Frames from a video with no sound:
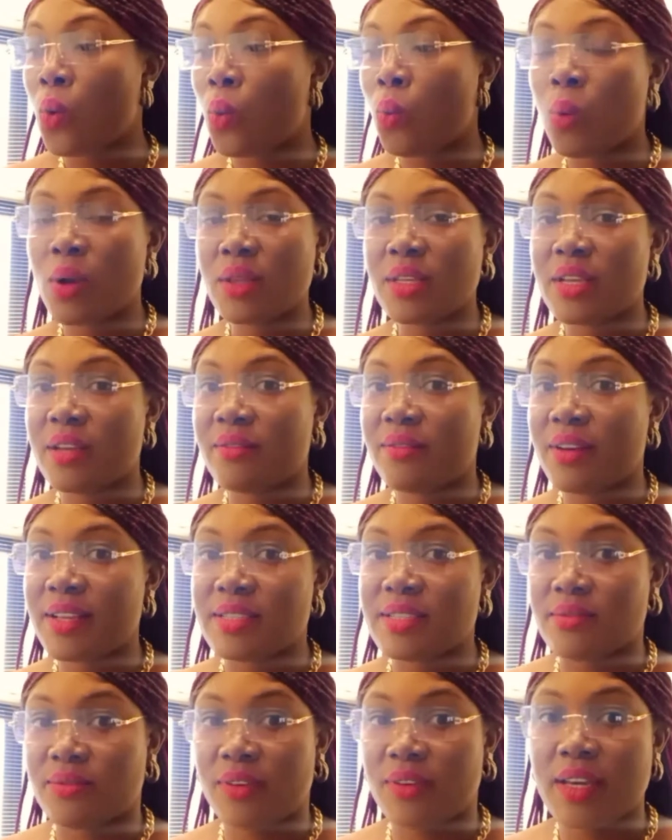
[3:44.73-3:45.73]
whatever
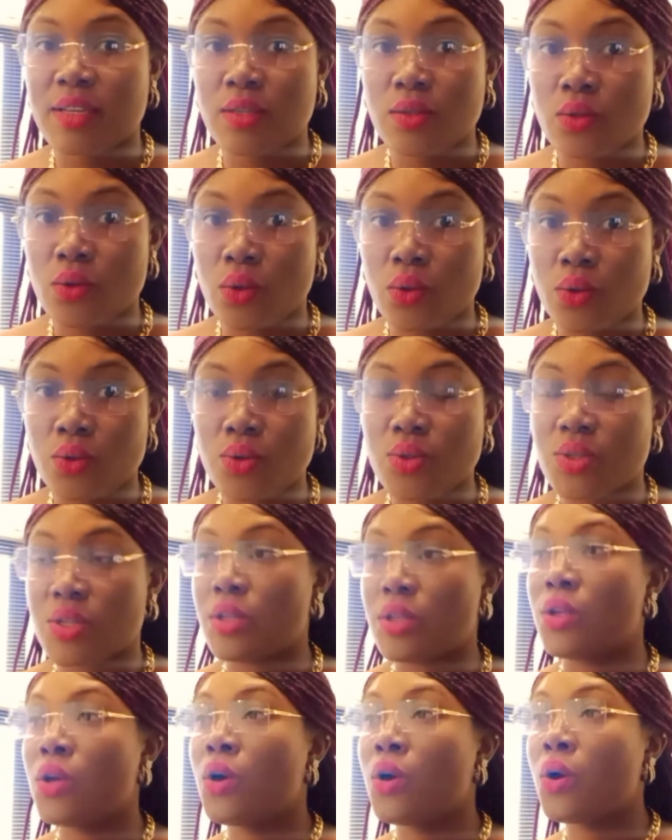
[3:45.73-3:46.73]
device you're
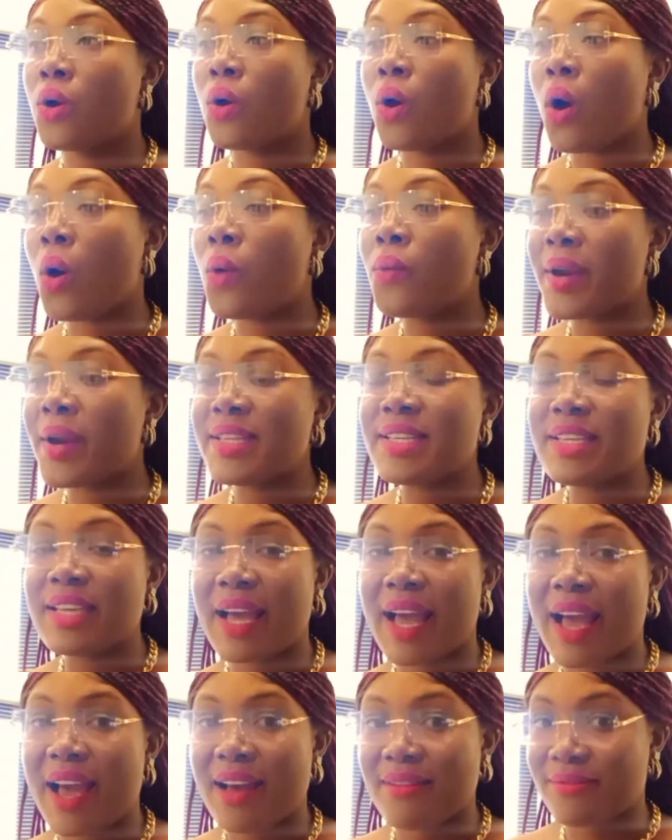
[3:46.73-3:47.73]
using already
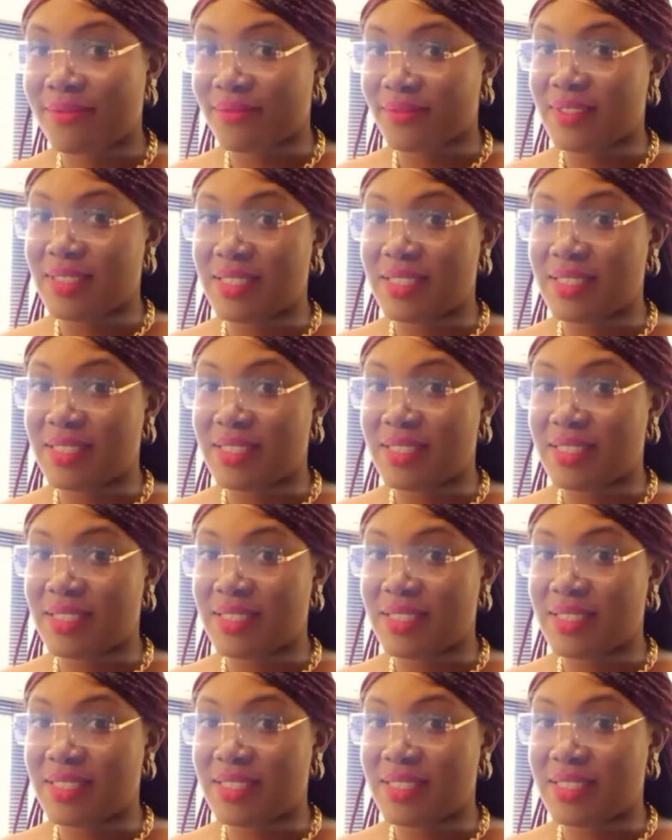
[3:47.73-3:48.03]
have